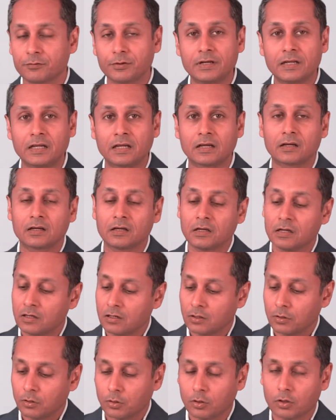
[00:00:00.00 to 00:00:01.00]
reading
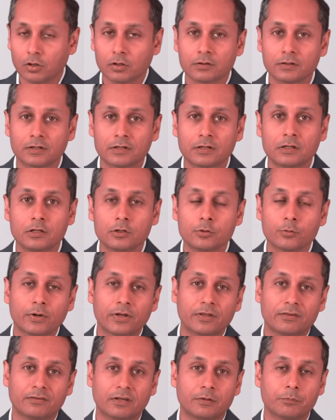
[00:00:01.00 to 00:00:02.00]
all the
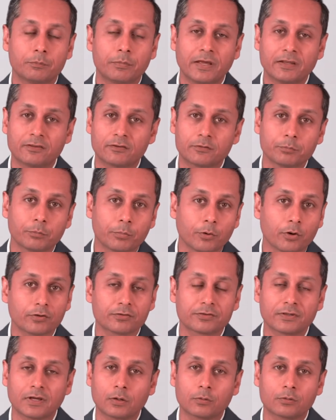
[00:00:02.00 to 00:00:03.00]
newest and best
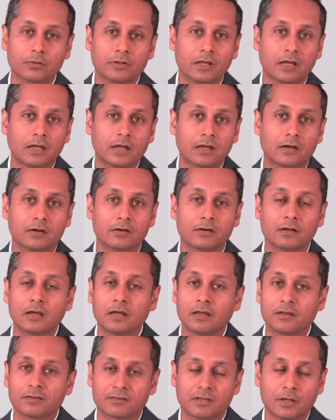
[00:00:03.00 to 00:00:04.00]
books out there,
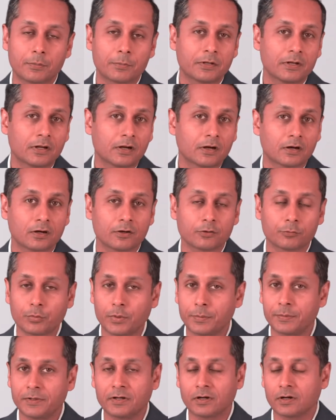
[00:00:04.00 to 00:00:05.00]
seminars,
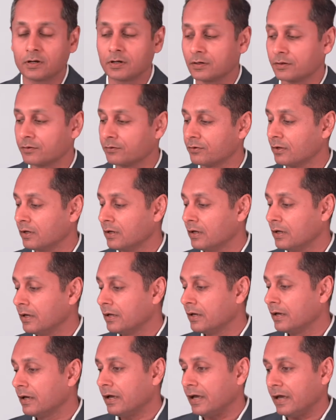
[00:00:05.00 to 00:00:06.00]
webinars,
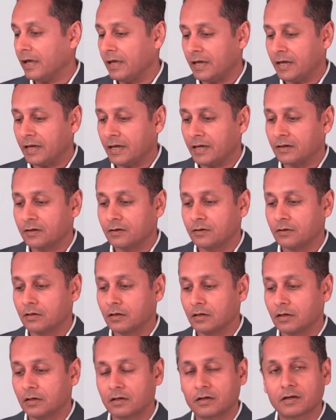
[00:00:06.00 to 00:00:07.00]
and
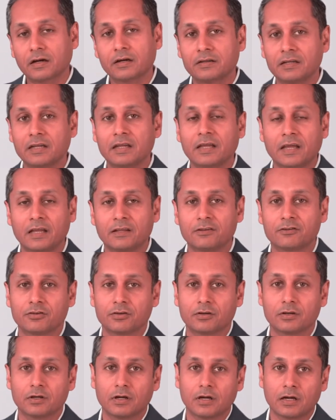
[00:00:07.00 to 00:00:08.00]
cutting edge
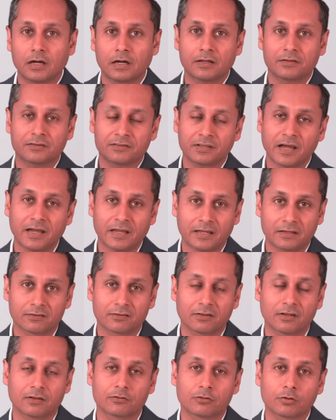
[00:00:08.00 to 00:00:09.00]
uh,
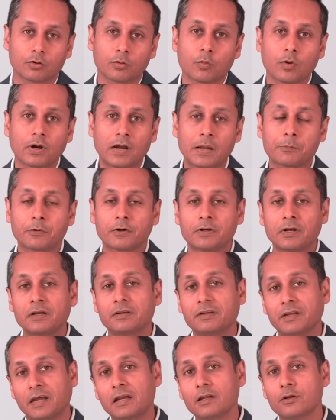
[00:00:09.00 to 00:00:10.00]
science. So what I'm going to
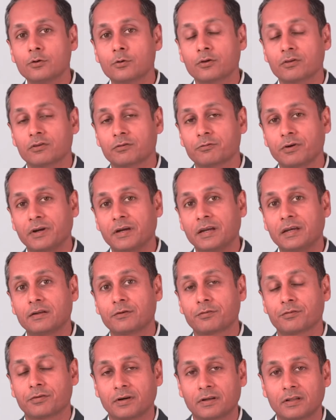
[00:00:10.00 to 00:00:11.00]
tell you is very
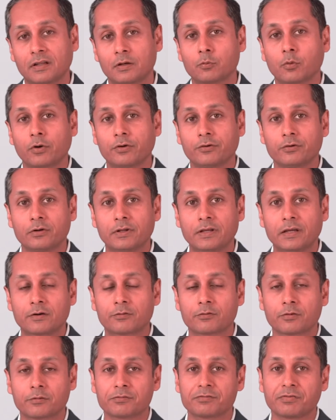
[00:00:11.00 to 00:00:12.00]
different than what you'll hear
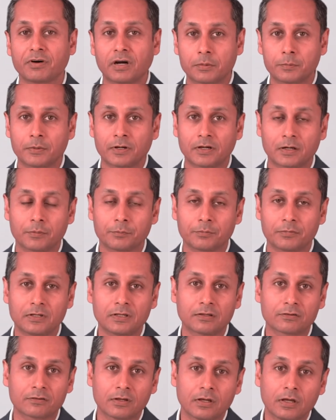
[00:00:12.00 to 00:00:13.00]
from pharma
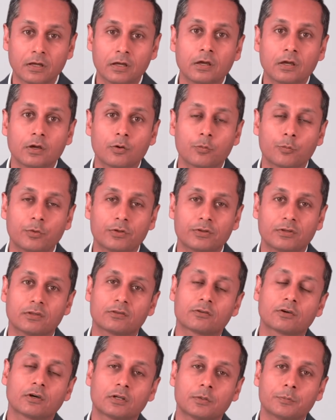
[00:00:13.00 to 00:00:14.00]
companies which is
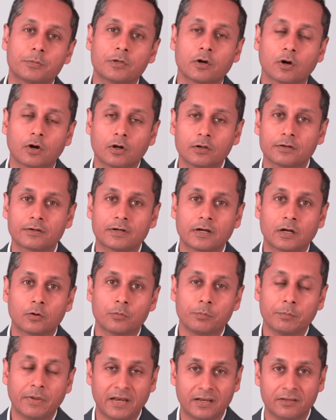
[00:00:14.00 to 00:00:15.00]
going to be all
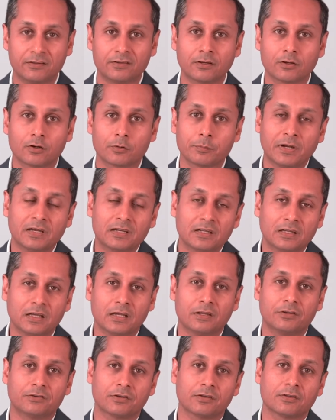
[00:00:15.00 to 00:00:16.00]
around managing your
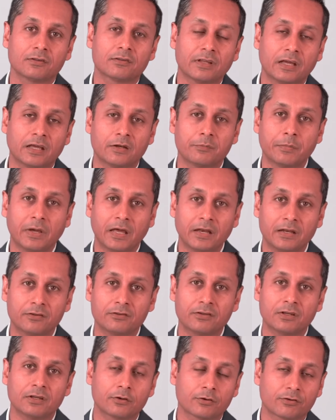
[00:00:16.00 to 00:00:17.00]
medications and
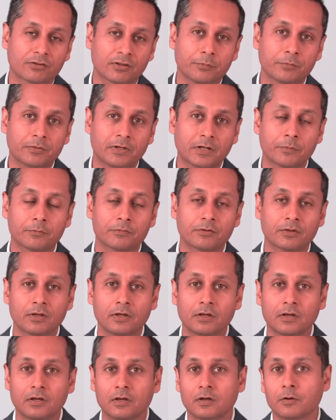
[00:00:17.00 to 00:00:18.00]
managing your symptoms.
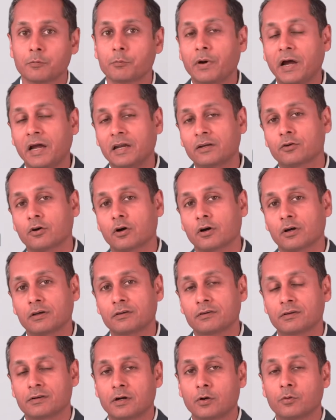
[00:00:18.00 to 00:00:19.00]
My talk
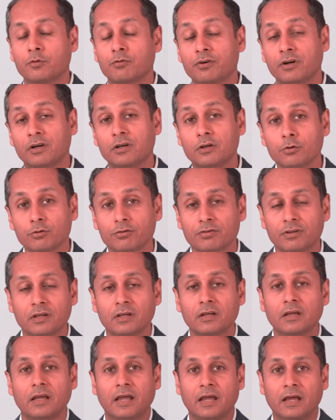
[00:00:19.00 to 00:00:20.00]
is around
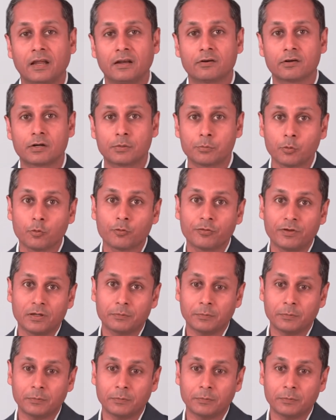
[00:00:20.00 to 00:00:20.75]
reducing and removing